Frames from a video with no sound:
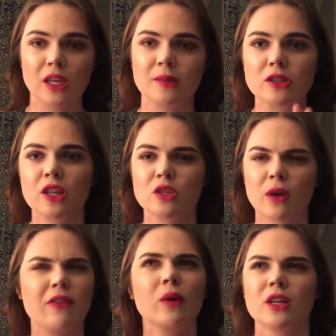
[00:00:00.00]
especially this
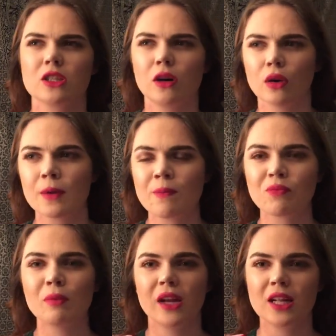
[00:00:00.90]
one, I forget what it's called,
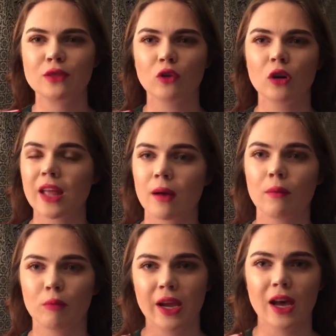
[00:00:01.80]
but it's for like
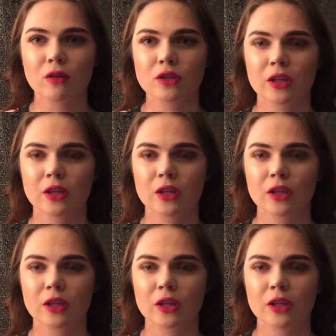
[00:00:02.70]
breakouts.